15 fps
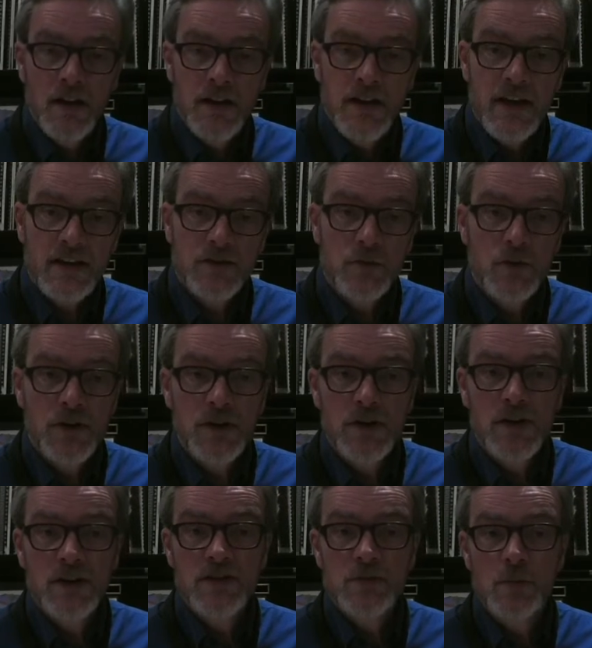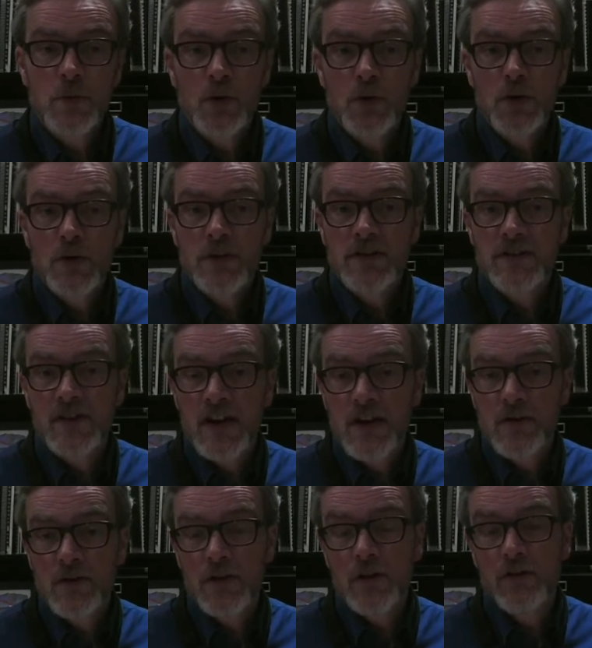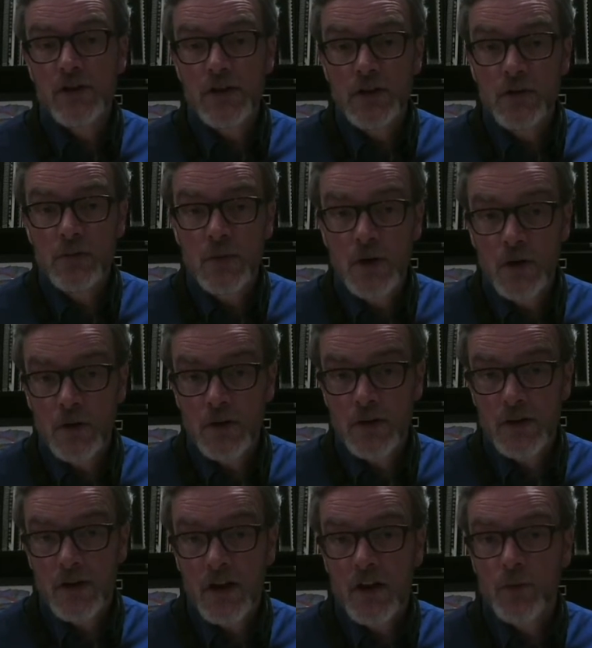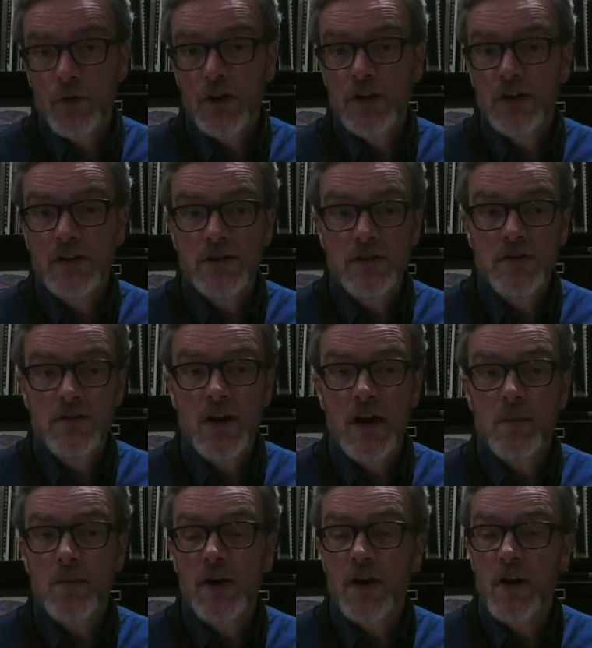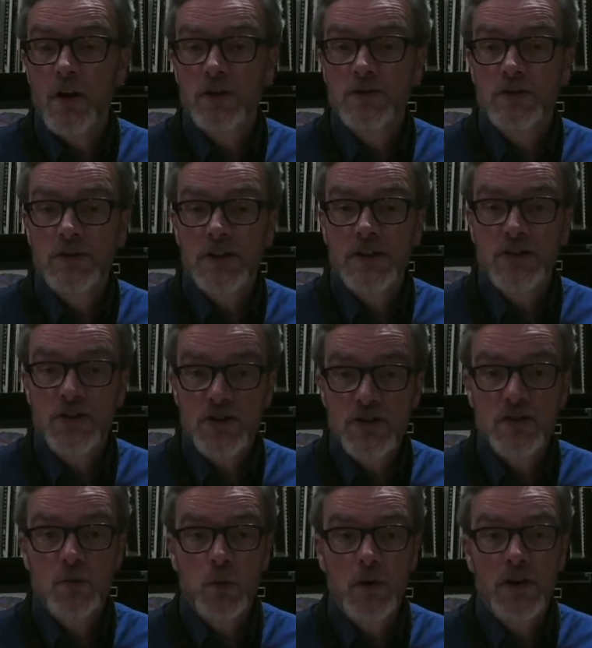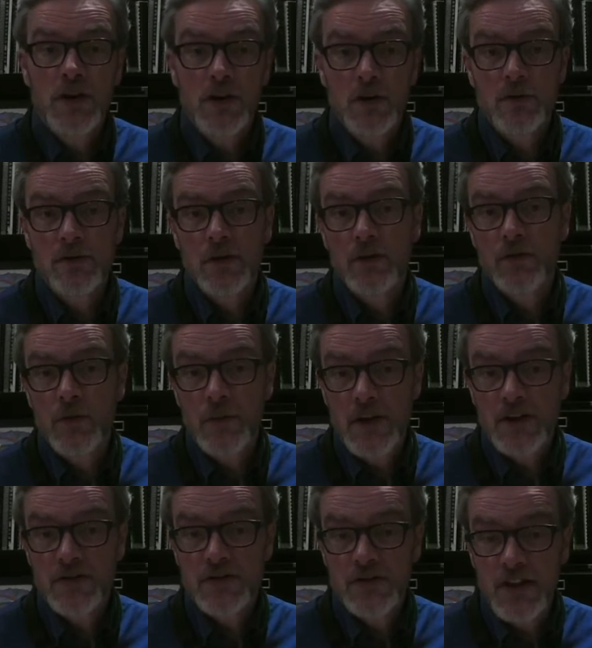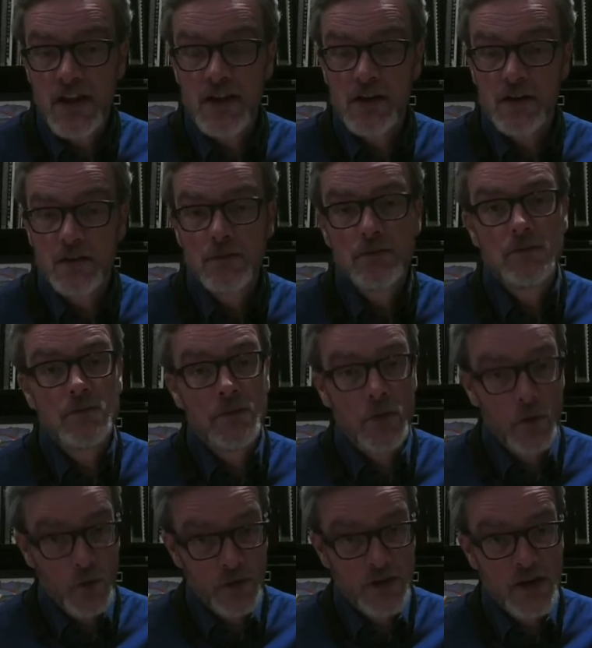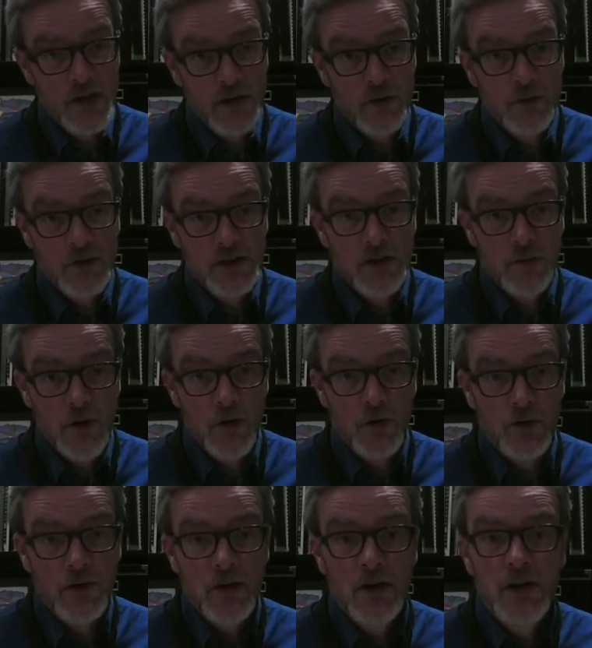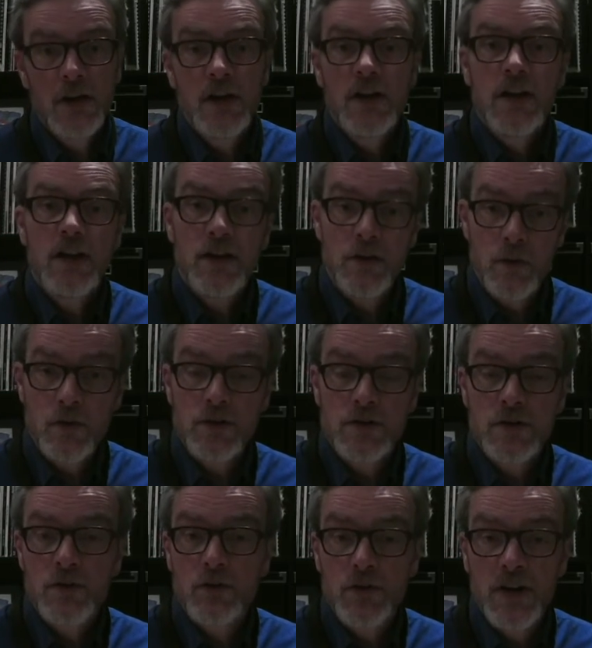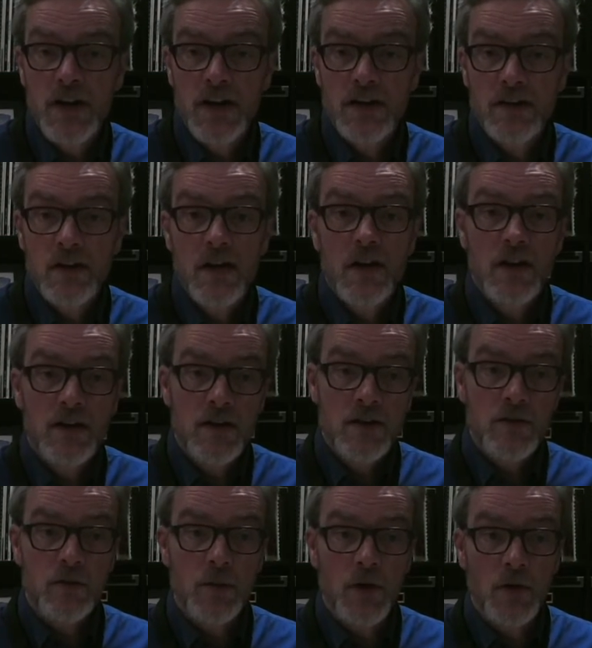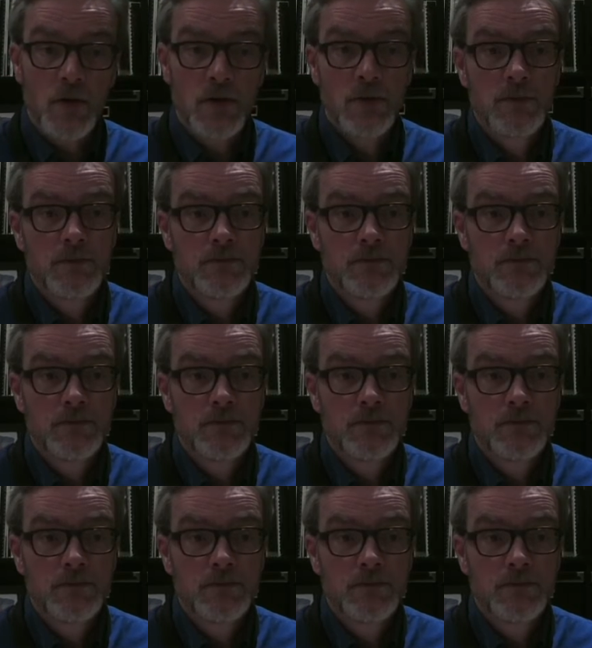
Next, we're going to explore the sound of a new mode, and we're going to do that by altering just one note of the major scale, or the Ionian mode, in order to create another mode.